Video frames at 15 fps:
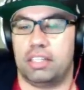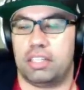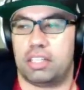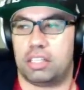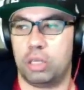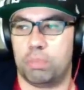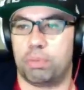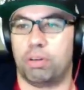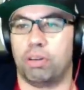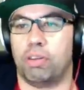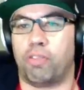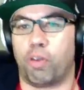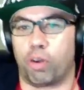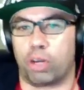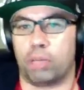
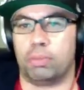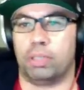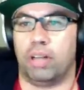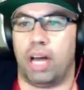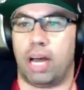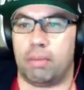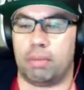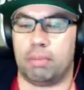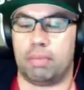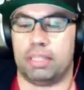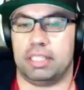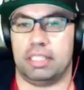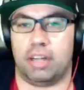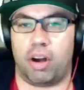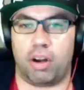super affordable
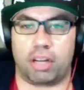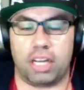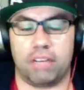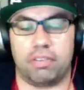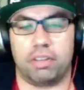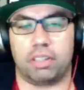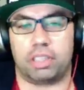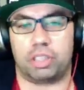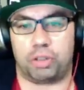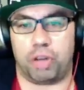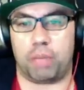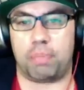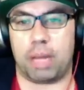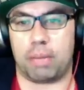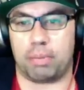omnibuses, hardcovers,
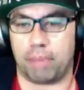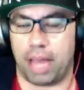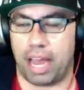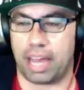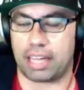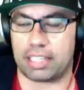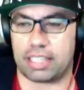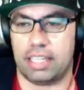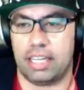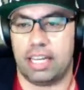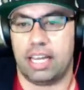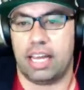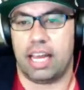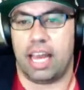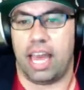trade paperbacks.
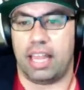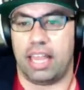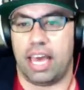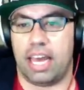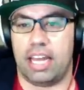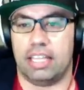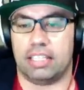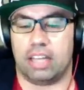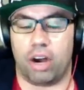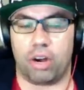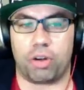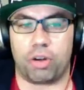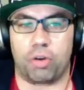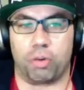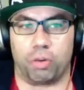And that is
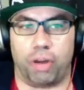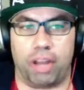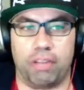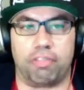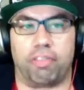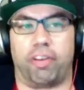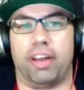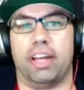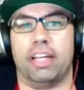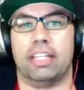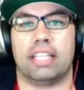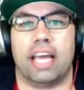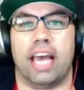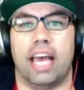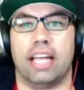our great
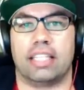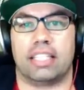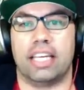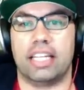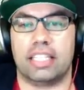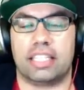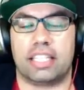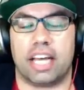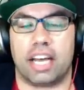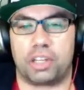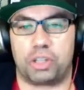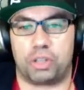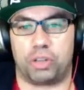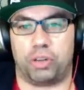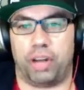friends at
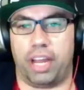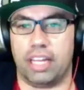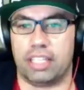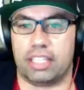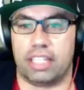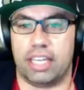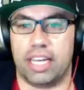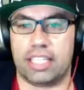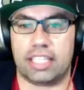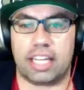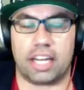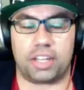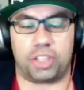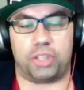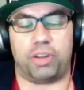InStock Trades.
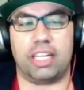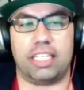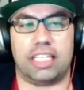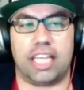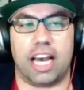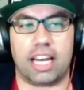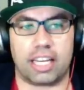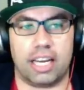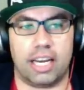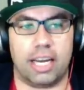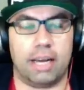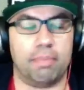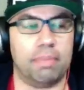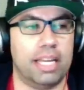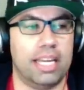
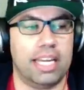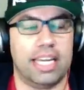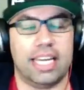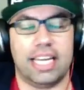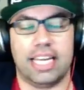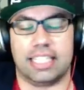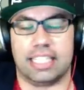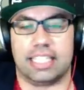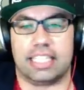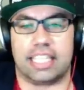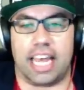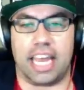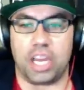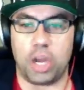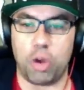InStockTrades.com is the
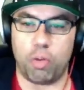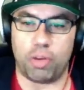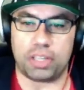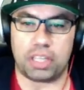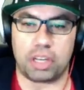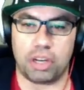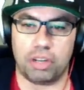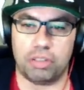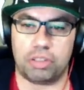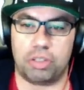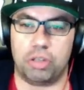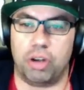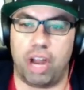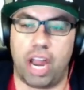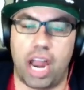site you want to go
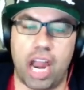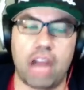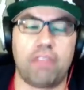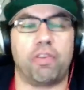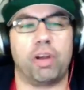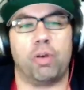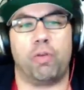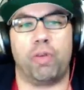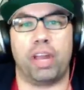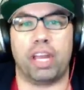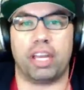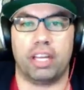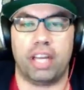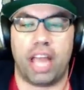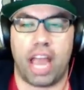to every week,